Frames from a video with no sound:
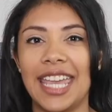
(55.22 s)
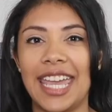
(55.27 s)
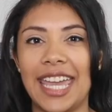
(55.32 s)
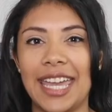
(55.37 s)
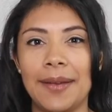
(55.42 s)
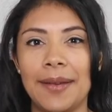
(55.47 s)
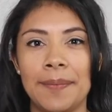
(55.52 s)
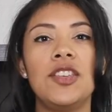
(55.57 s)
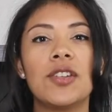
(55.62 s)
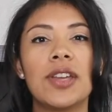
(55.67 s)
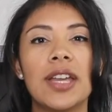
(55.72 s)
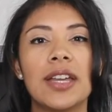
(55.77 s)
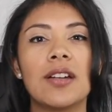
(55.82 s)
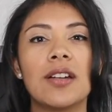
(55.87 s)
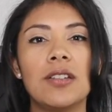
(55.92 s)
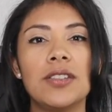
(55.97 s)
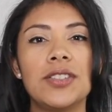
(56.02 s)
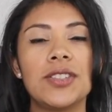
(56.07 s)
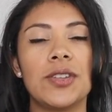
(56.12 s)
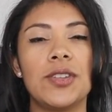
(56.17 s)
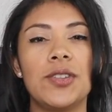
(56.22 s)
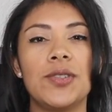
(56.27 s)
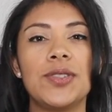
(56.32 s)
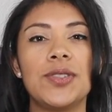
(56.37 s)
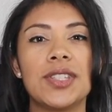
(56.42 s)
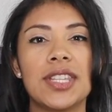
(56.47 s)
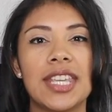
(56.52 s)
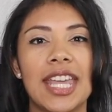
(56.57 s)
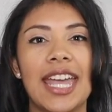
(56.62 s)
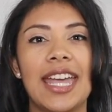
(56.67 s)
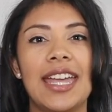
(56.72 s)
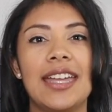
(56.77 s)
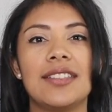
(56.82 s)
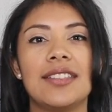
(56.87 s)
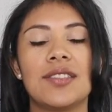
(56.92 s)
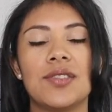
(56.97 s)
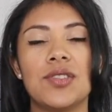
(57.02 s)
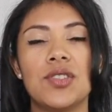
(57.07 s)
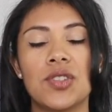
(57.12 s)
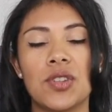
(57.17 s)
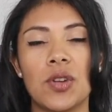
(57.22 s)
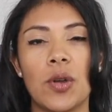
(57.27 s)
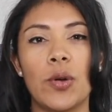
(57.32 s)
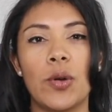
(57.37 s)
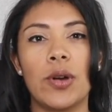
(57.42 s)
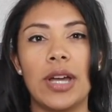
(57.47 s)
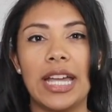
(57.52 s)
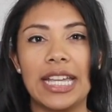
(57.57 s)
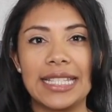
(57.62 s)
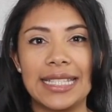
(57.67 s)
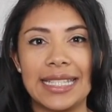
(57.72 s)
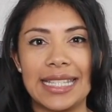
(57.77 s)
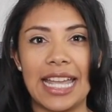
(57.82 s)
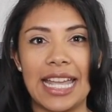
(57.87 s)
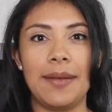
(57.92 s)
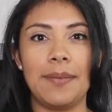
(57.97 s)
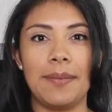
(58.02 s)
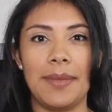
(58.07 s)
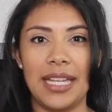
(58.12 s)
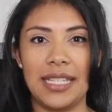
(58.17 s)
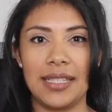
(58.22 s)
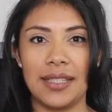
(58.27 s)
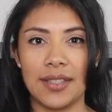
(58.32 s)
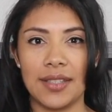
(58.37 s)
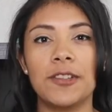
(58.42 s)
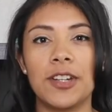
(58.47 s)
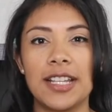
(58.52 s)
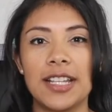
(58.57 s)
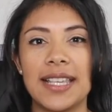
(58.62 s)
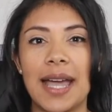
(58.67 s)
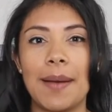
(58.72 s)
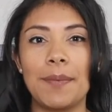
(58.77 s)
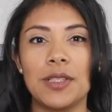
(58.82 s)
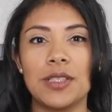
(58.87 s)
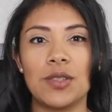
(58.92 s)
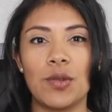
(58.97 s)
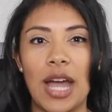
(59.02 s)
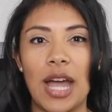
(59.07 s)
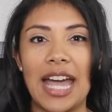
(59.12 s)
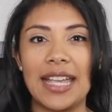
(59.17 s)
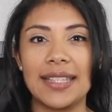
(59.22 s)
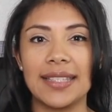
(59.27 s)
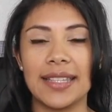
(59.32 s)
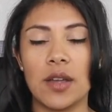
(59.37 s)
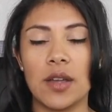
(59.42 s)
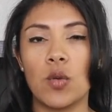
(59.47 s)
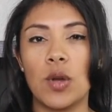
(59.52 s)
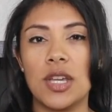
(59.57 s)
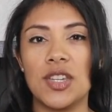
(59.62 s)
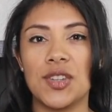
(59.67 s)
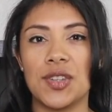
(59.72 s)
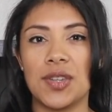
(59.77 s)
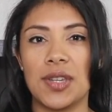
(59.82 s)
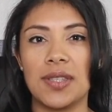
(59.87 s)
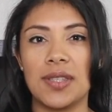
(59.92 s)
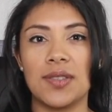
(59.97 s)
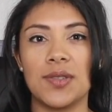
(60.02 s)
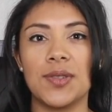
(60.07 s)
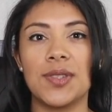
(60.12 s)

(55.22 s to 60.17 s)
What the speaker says: Que. You can also use que to show excitement. For example, to ask a question, to